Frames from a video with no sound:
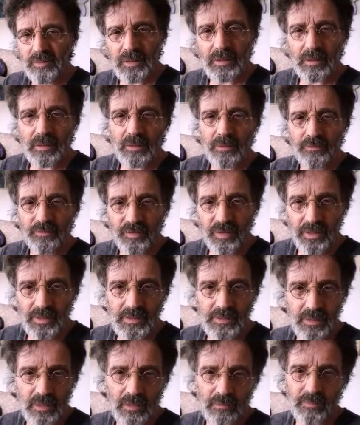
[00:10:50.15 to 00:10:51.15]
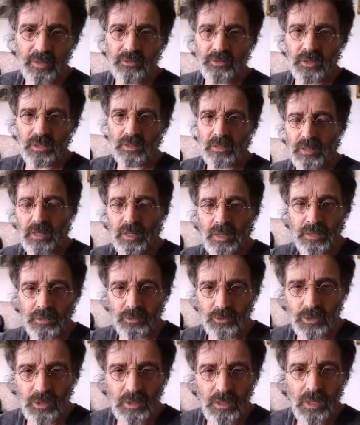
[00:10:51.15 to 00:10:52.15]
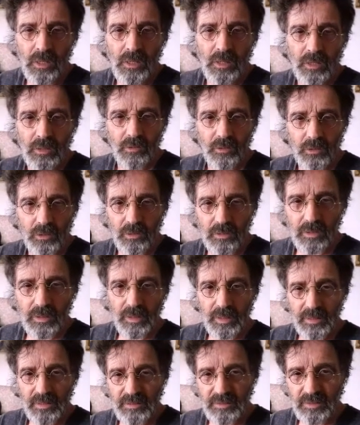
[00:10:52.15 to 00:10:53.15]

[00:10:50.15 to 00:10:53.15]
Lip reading: information from the true life itself.